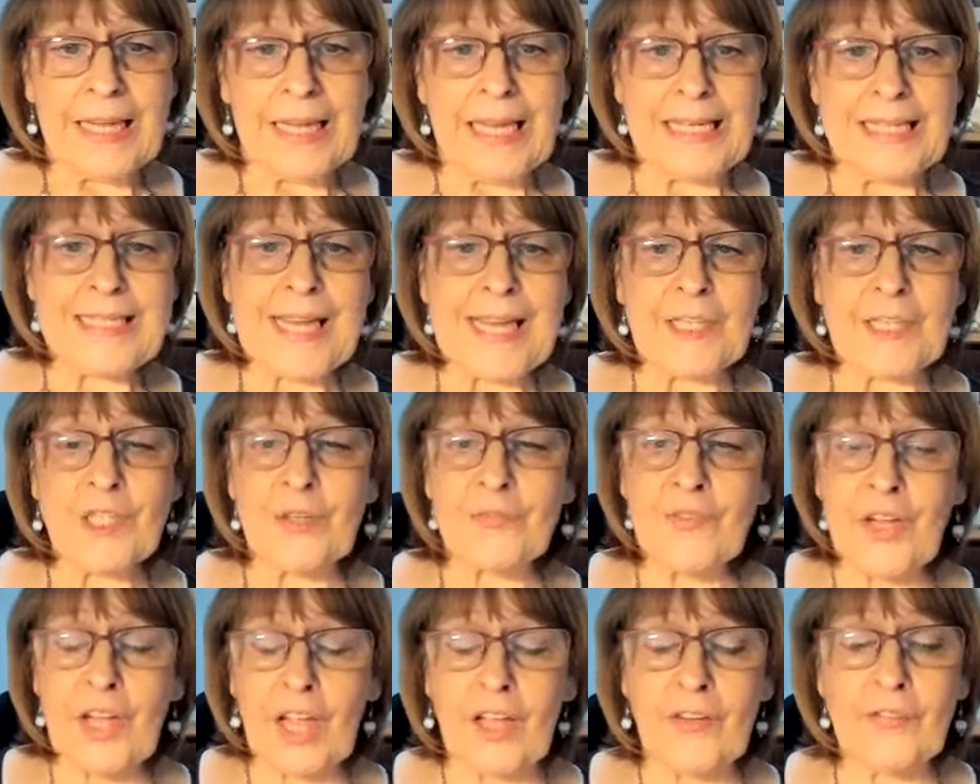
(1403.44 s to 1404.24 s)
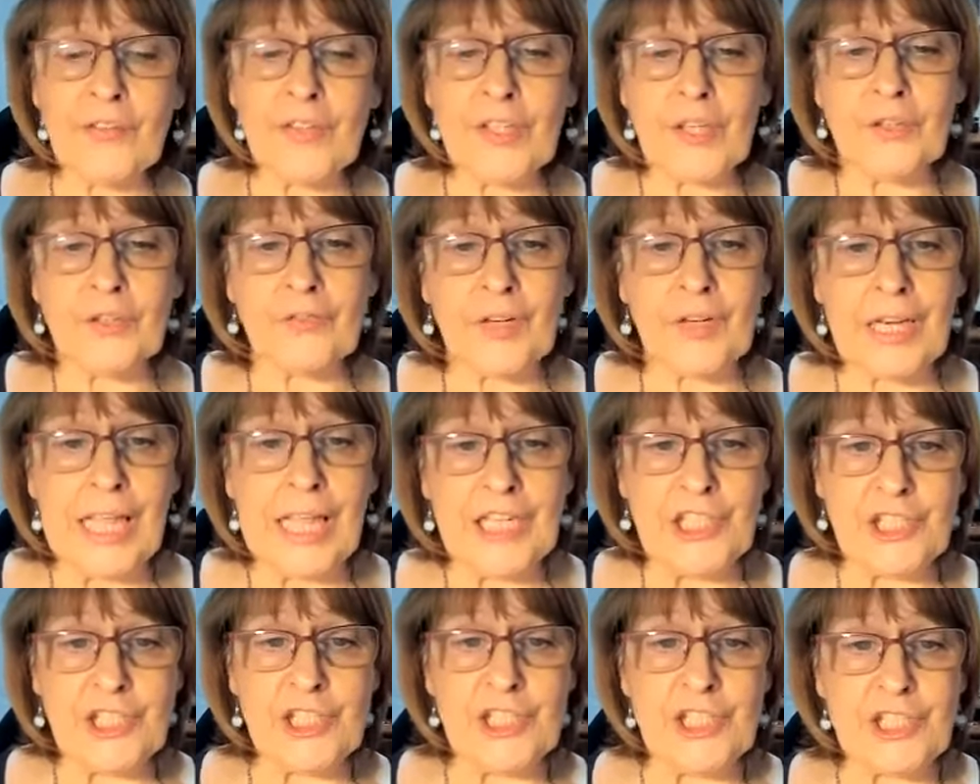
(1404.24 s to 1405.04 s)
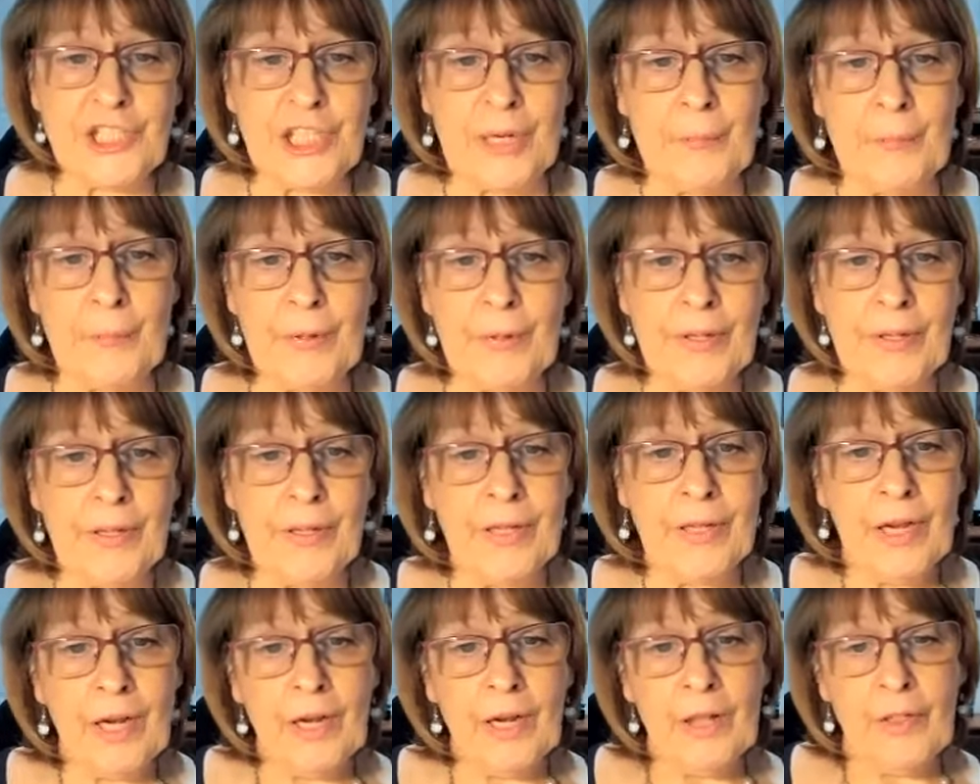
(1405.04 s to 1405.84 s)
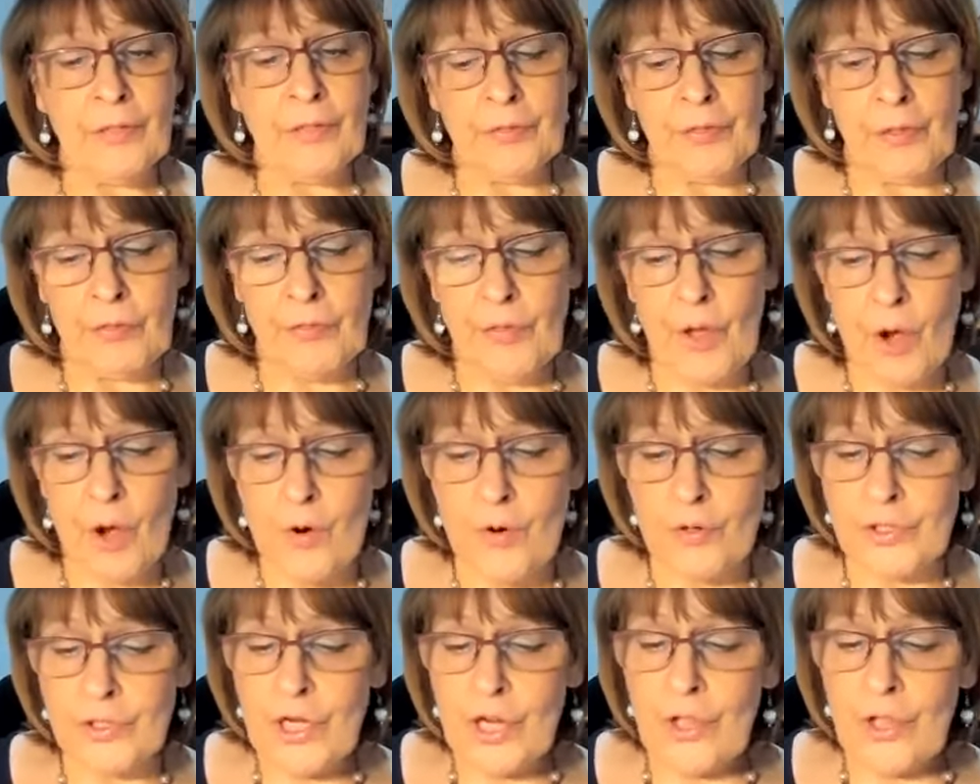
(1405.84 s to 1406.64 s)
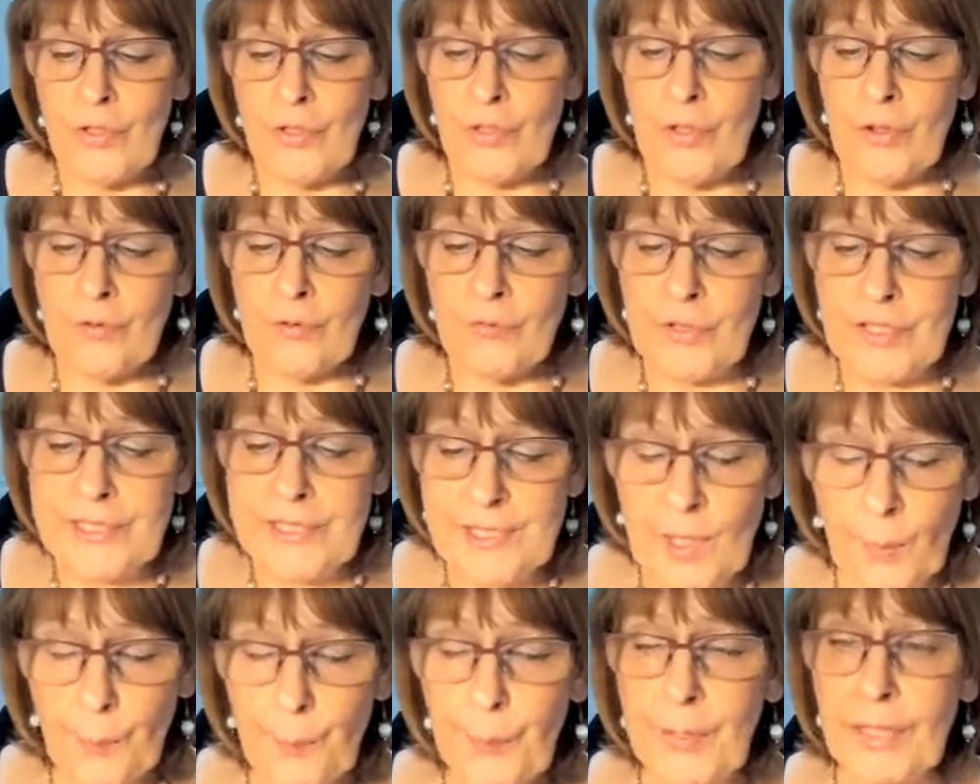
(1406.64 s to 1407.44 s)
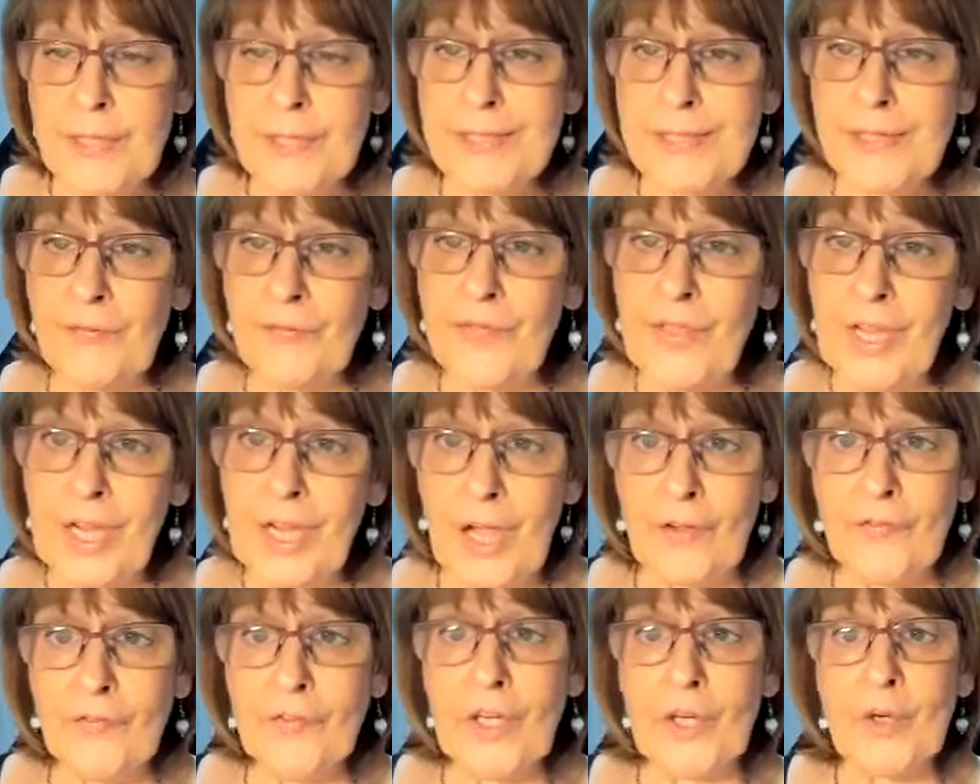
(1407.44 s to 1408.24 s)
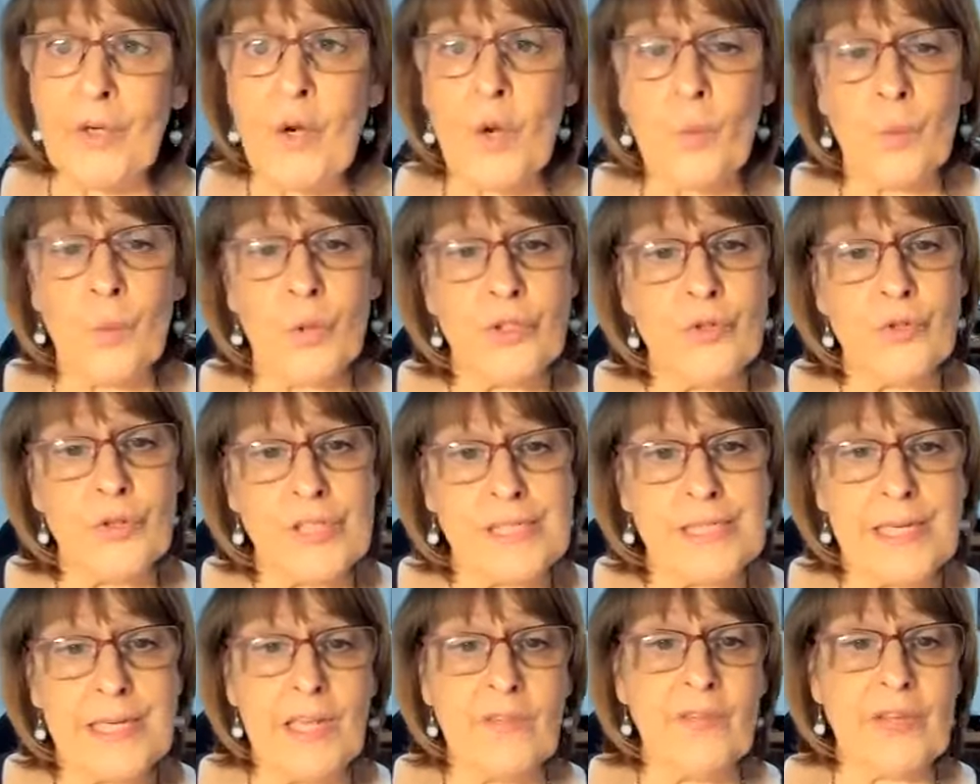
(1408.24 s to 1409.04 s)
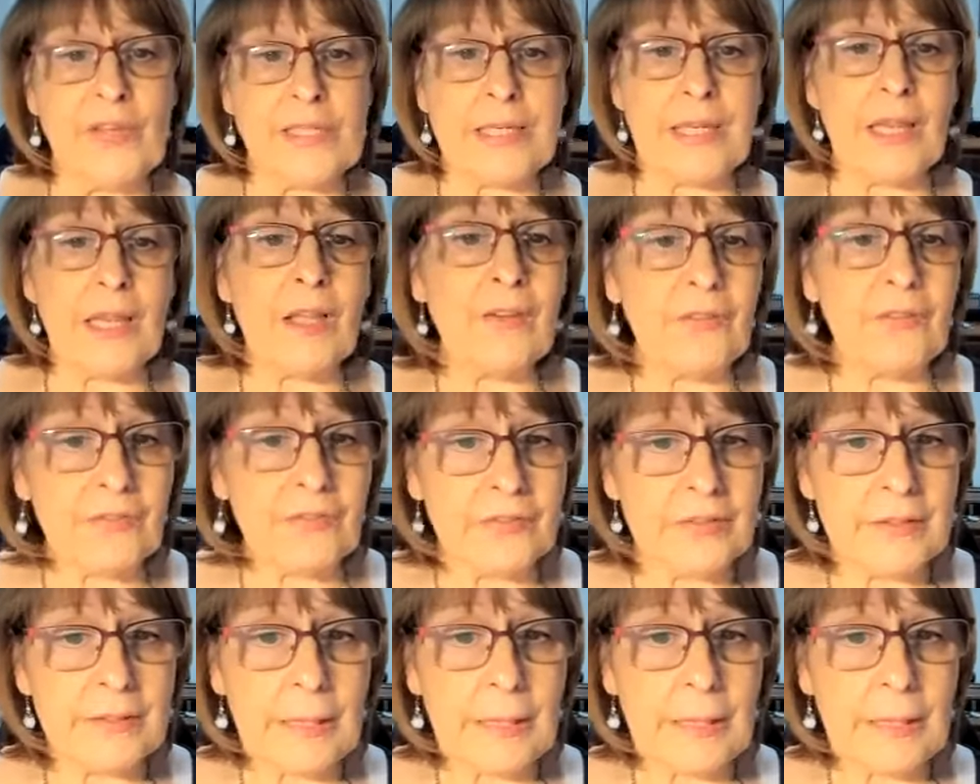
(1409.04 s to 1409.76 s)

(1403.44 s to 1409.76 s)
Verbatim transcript: it's out of covenant relationship that those recipients of the covenant would receive his love.